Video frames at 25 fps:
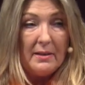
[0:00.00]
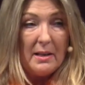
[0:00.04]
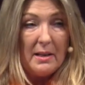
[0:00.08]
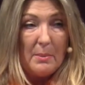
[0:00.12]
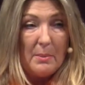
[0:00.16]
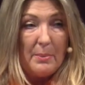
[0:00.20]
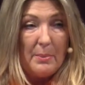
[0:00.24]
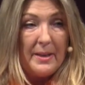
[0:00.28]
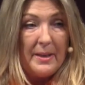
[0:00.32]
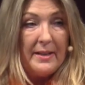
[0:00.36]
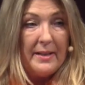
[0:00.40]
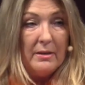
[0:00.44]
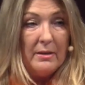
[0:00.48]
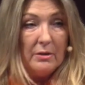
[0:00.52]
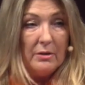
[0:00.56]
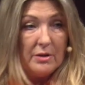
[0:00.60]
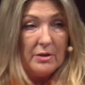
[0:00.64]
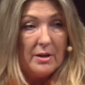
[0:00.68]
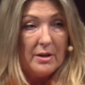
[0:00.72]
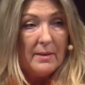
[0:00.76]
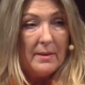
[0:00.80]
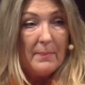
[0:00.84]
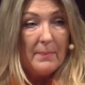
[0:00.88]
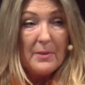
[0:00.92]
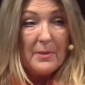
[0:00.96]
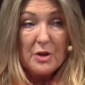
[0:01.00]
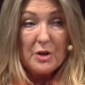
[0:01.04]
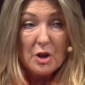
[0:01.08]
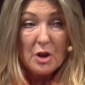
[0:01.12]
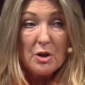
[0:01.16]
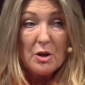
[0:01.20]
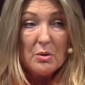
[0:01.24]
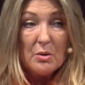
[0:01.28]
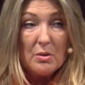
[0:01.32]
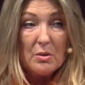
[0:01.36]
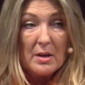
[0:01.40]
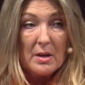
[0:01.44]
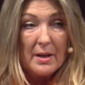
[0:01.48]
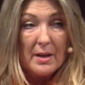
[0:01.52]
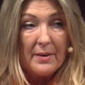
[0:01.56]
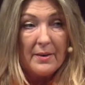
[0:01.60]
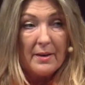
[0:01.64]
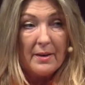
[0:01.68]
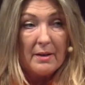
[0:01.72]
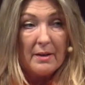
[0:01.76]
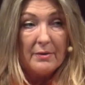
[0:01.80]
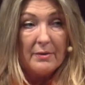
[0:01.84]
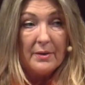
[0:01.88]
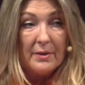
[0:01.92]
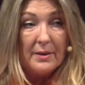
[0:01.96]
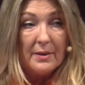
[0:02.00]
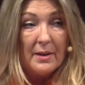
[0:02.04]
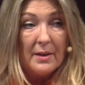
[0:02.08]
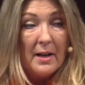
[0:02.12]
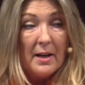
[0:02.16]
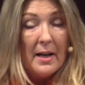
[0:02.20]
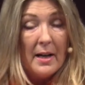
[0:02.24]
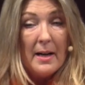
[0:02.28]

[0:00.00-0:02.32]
appealed to Lord Carnarvon.